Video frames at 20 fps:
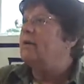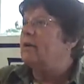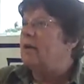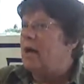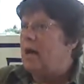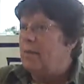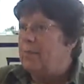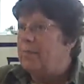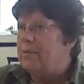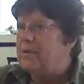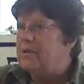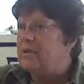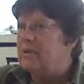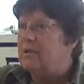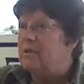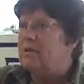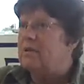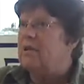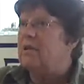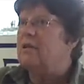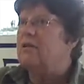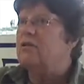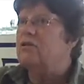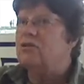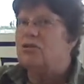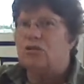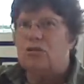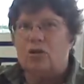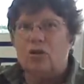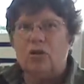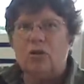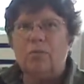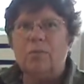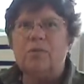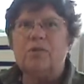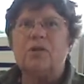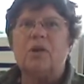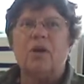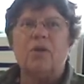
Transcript: competent in terms